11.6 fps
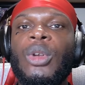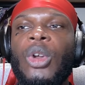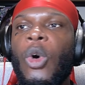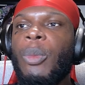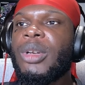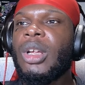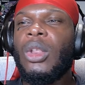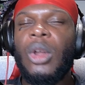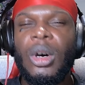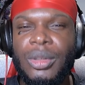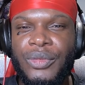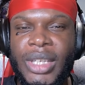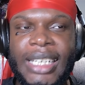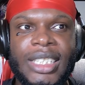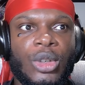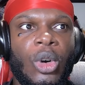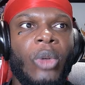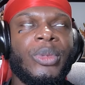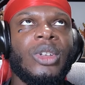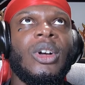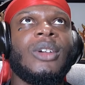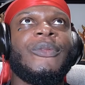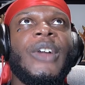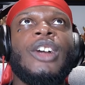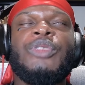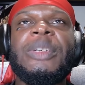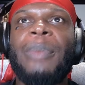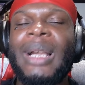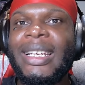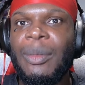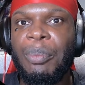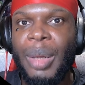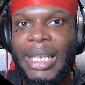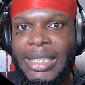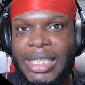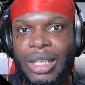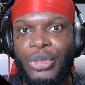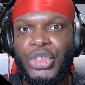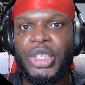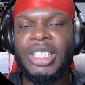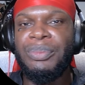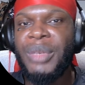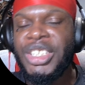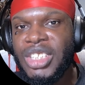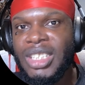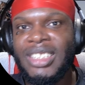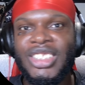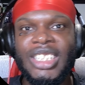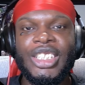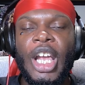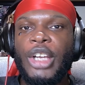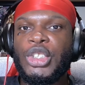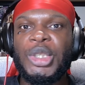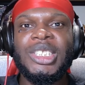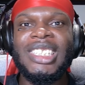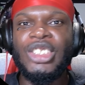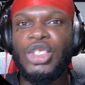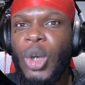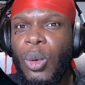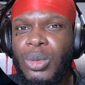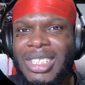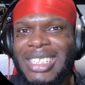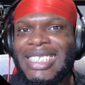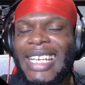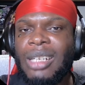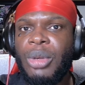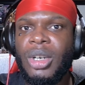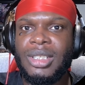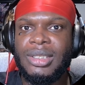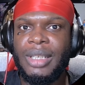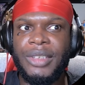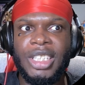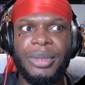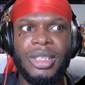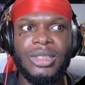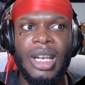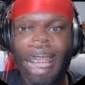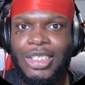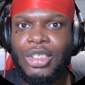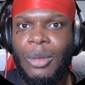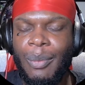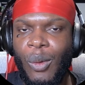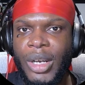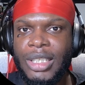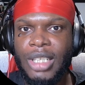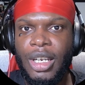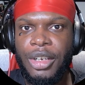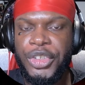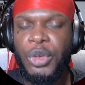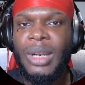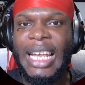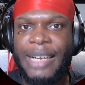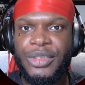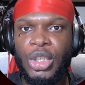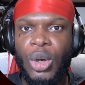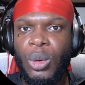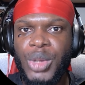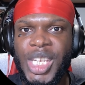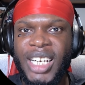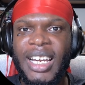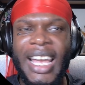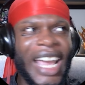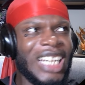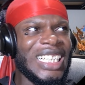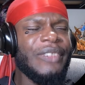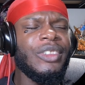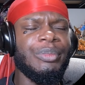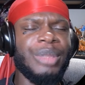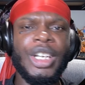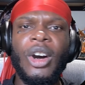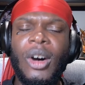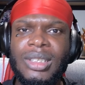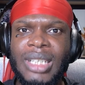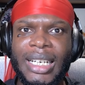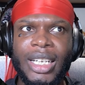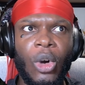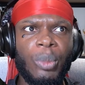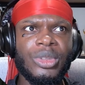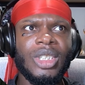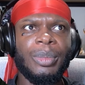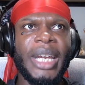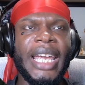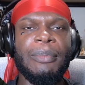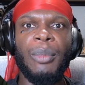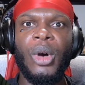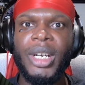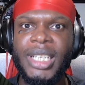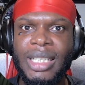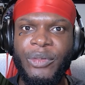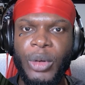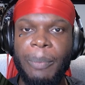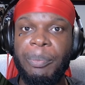will open a lot of things, and it'll open a lot of replayability of certain missions and certain zones and sandbox activities, because at some point you will have to go there. And even beyond that, it opens up a market for